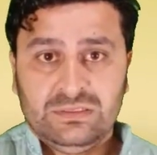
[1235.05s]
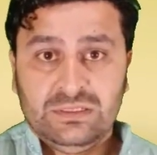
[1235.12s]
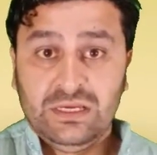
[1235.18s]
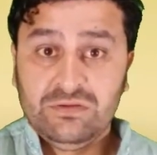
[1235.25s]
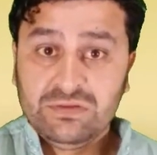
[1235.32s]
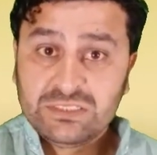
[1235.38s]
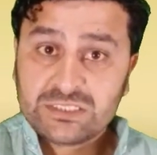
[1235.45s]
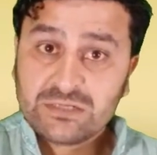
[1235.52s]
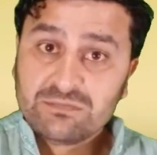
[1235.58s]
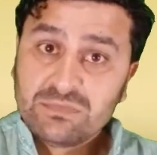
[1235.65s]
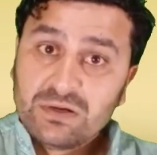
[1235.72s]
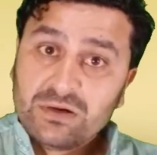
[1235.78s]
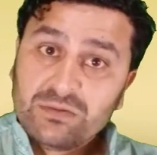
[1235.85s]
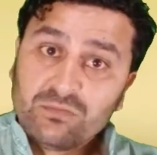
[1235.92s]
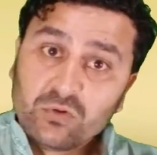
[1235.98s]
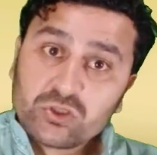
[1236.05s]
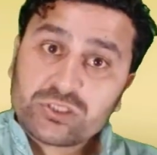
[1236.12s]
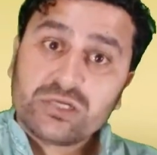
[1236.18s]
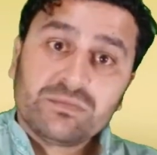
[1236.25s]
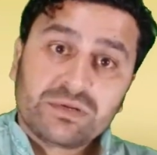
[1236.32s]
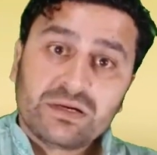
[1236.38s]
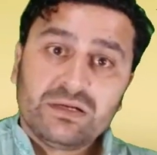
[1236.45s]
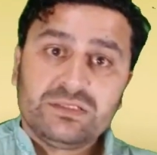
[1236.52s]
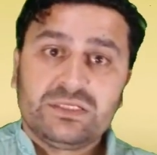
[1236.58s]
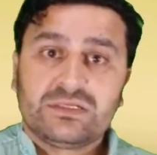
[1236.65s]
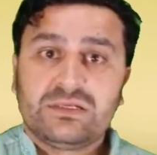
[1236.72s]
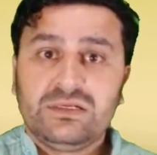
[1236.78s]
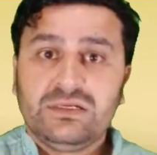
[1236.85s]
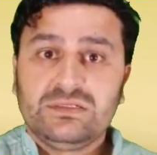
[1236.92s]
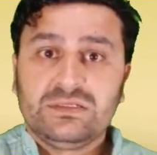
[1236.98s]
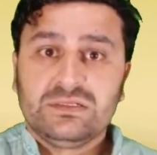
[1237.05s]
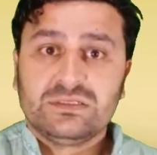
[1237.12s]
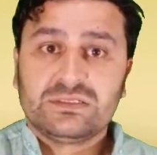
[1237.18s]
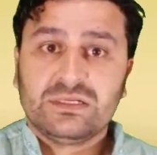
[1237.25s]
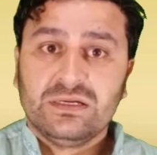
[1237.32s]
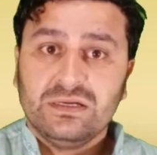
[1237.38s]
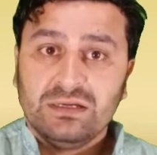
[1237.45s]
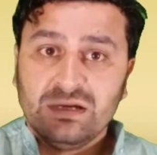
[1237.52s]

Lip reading: Even some Muslim religious leaders